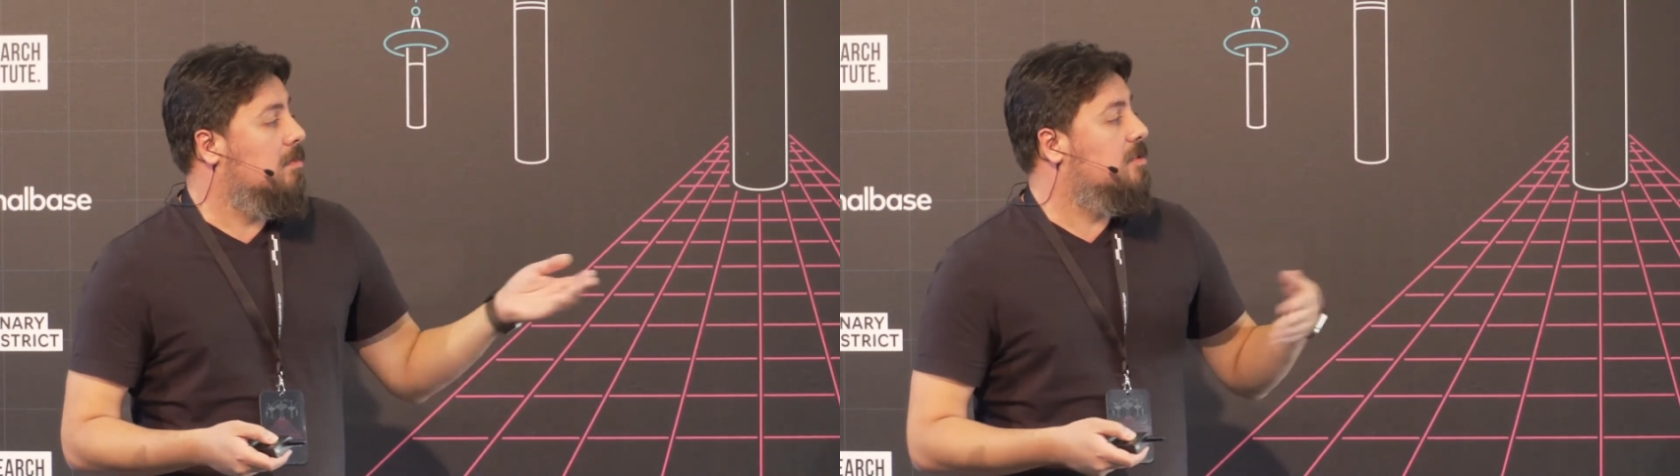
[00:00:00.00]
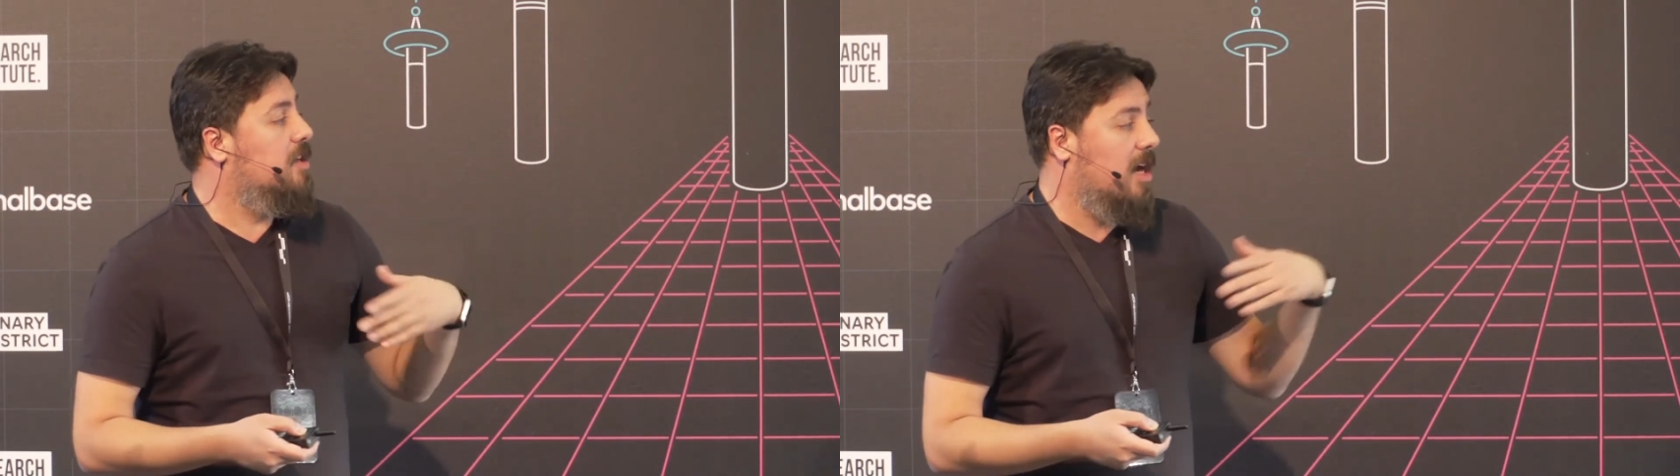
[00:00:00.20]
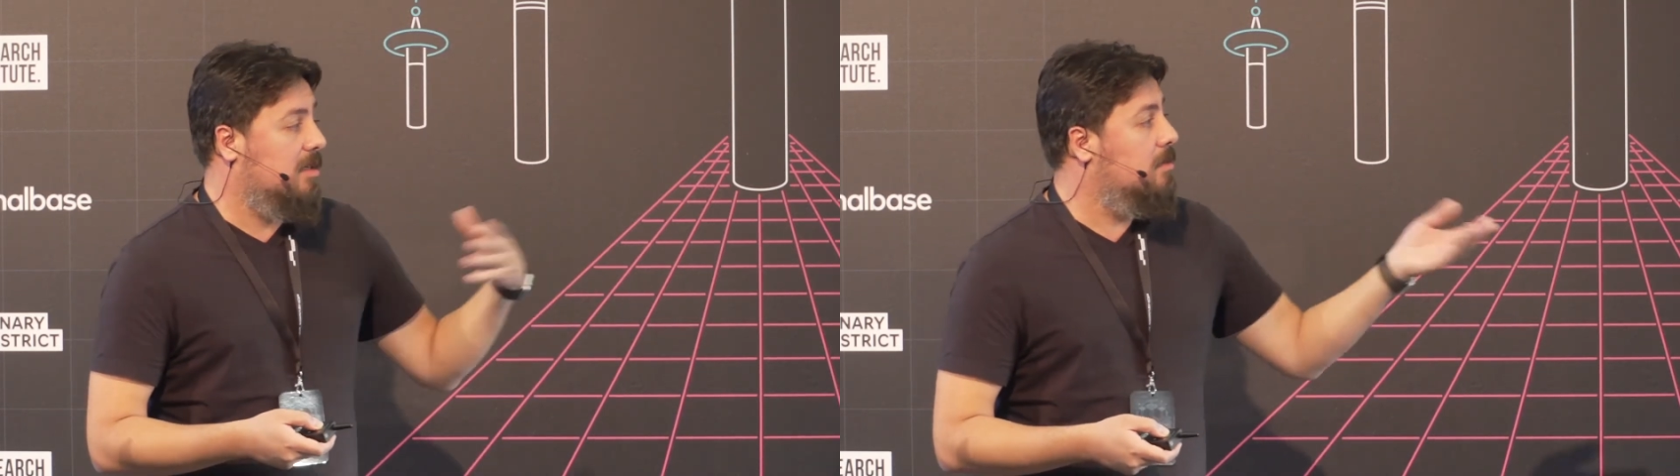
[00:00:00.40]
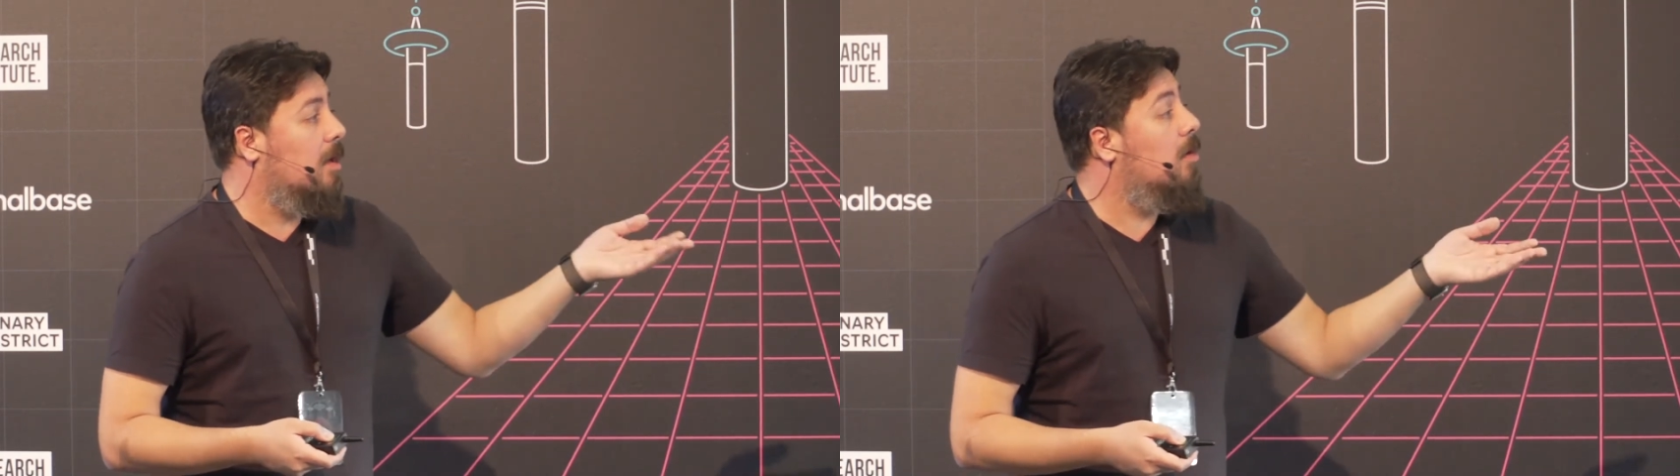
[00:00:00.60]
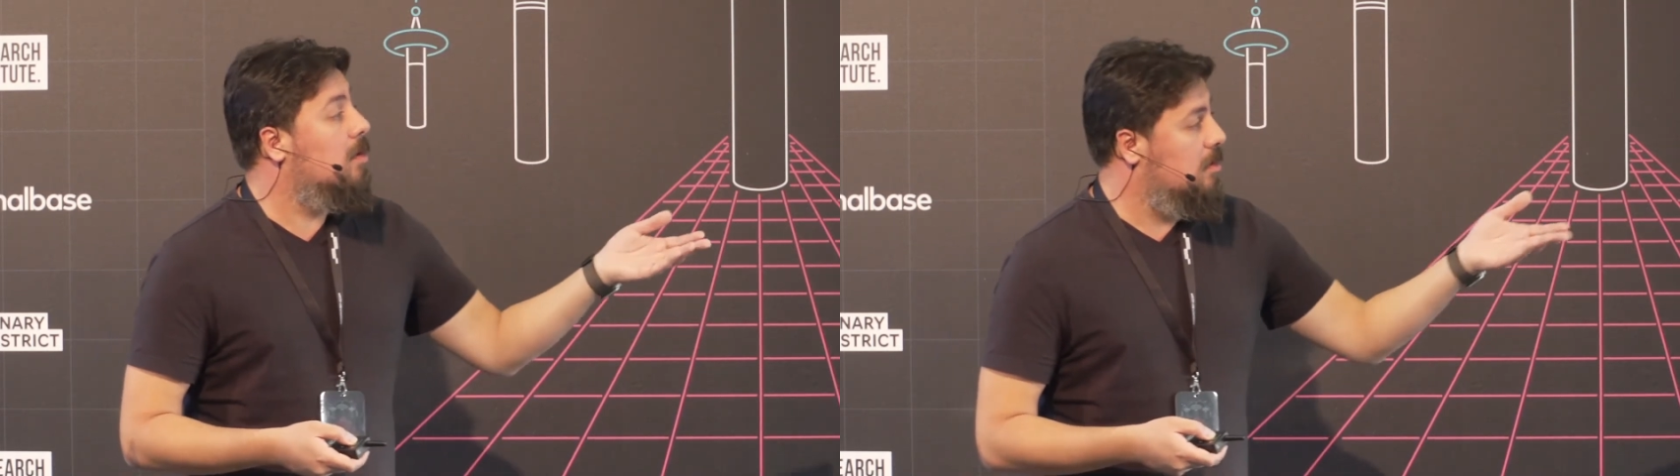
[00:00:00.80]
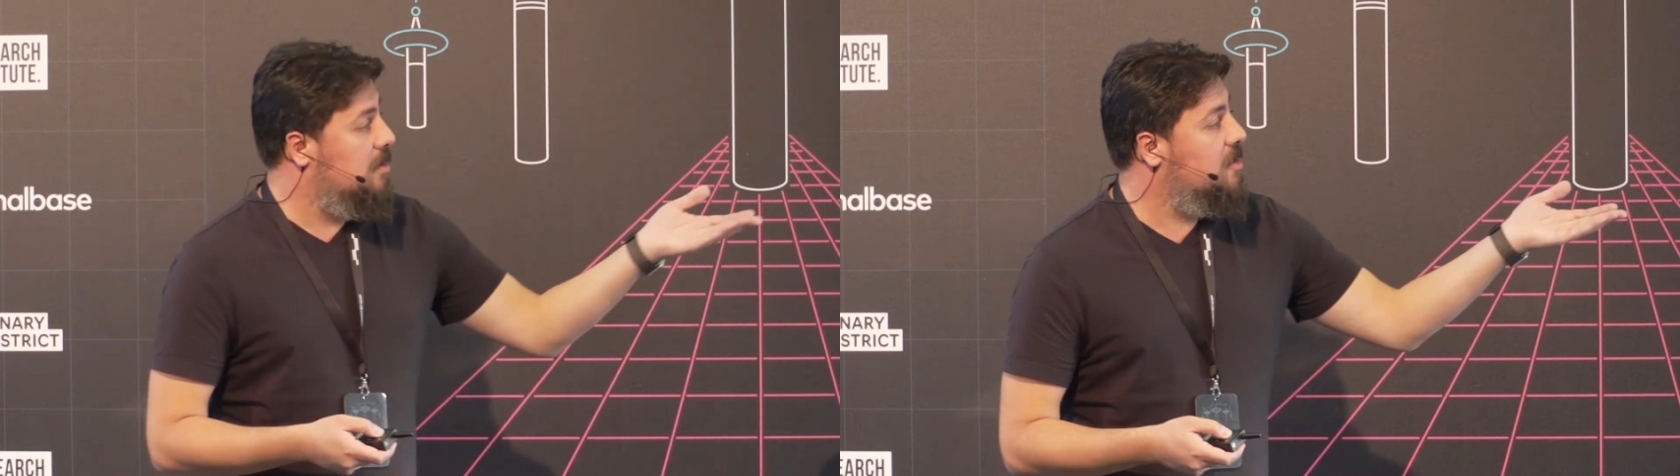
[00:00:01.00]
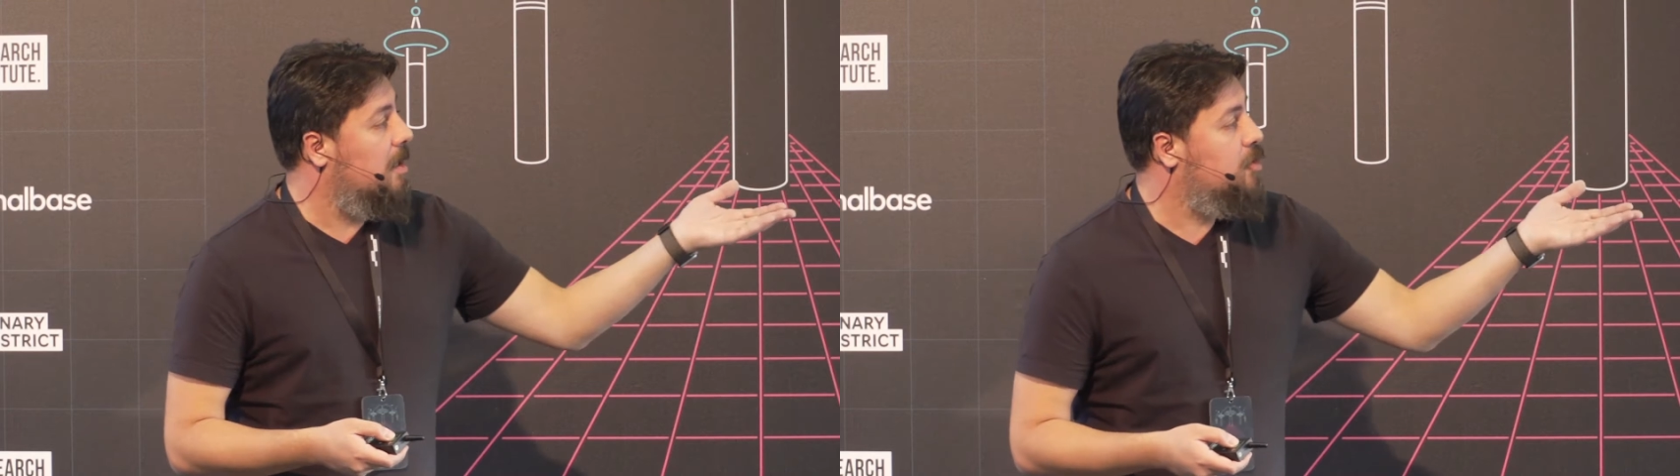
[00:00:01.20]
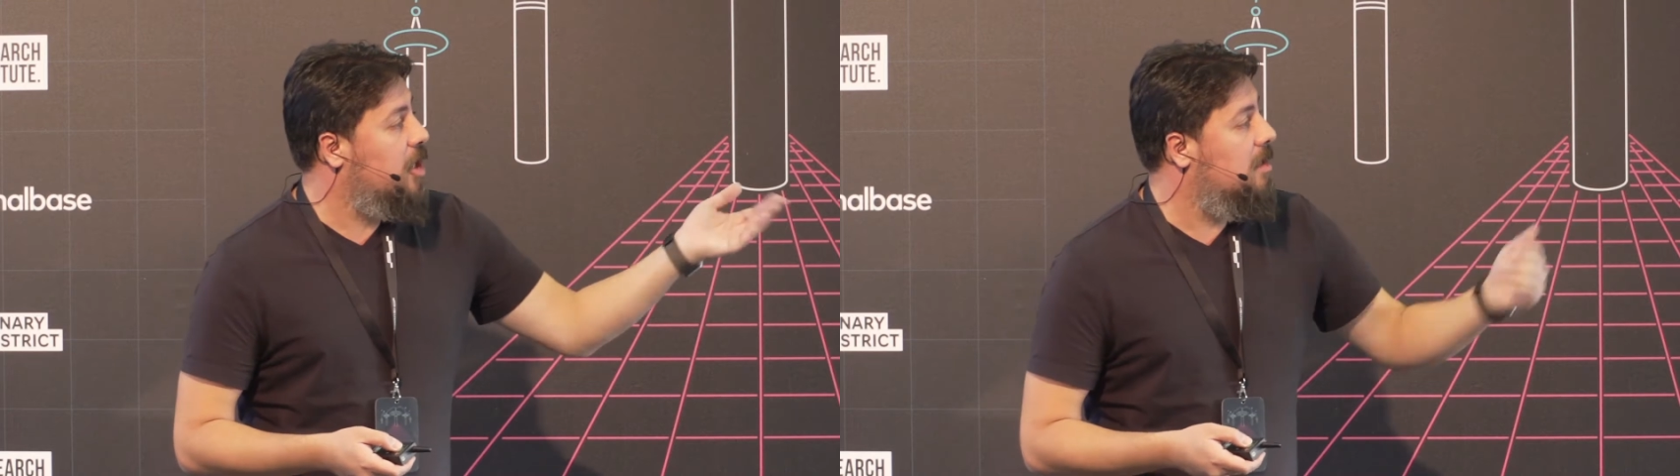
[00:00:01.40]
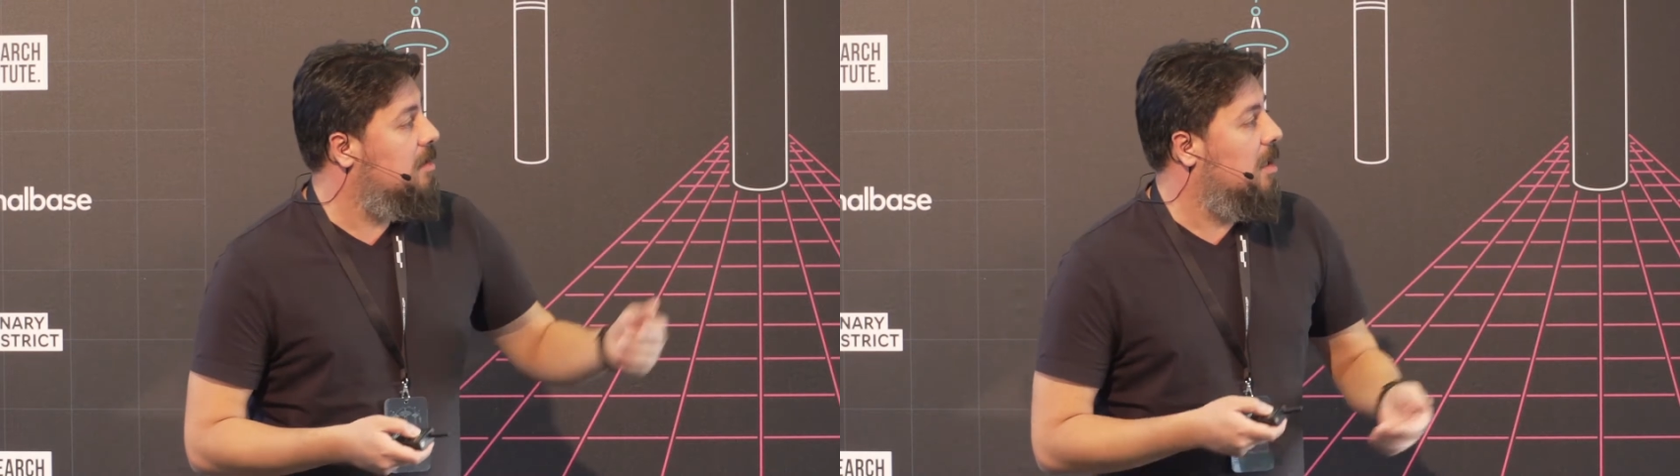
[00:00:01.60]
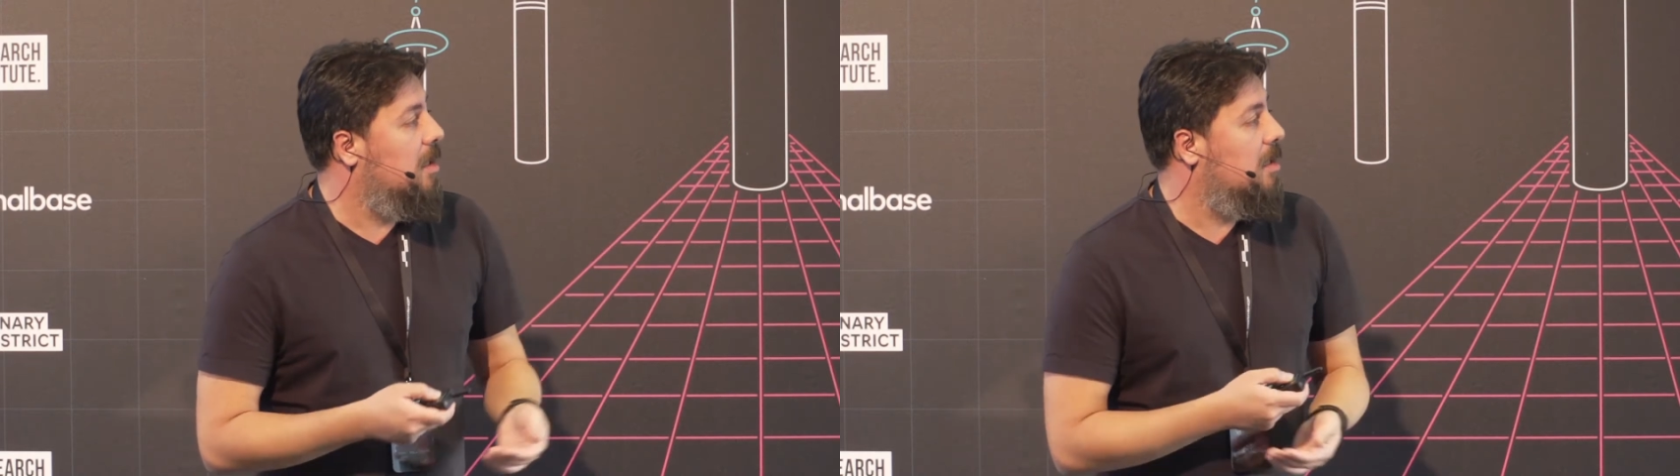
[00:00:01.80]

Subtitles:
The subchain